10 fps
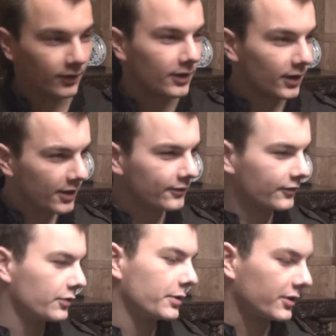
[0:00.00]
In the last
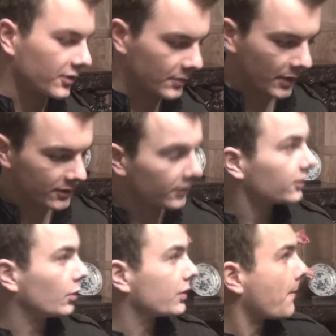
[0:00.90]
few minutes especially,
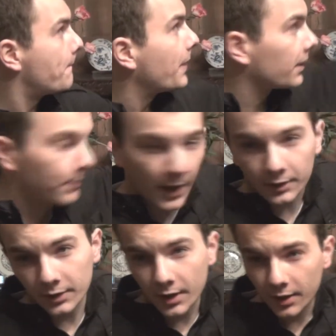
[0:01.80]
there was a big
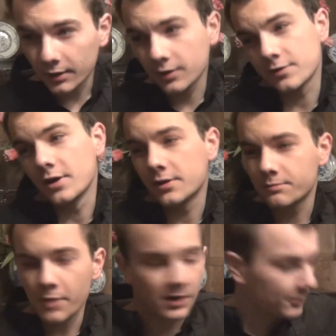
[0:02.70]
bang there. I said,
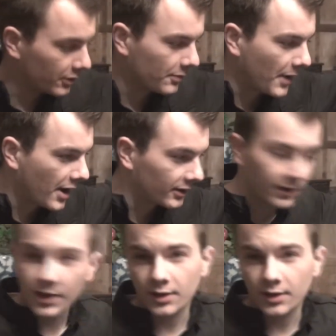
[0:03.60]
make him another bang.